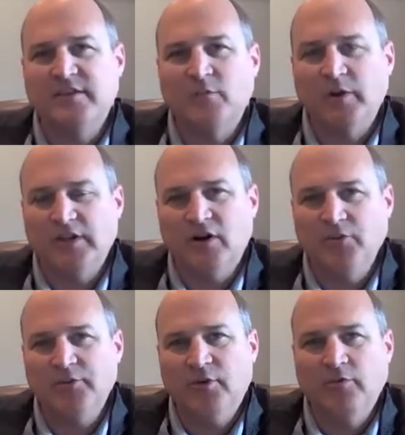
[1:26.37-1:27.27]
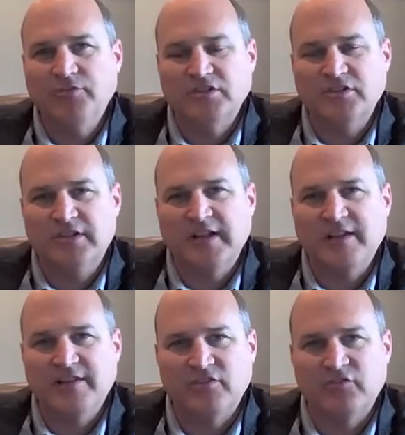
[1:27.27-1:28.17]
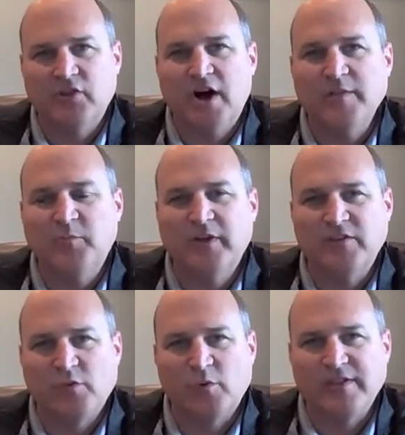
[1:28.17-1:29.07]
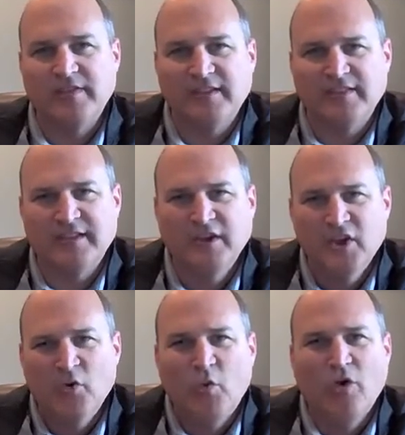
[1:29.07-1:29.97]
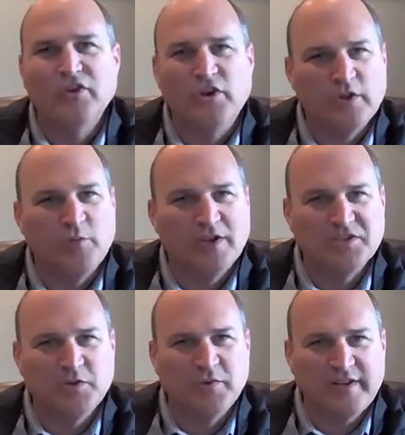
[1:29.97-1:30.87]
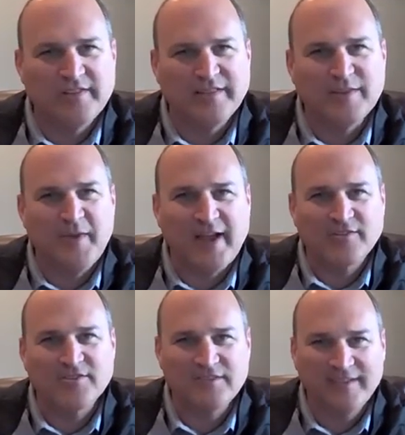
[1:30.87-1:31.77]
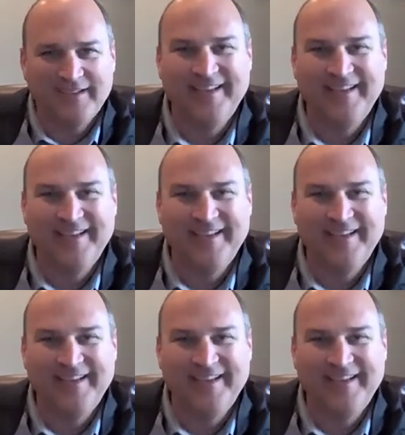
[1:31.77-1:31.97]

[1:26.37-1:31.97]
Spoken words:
And we can also just get into this flawed place where we think that we're the only ones doing anything that matters.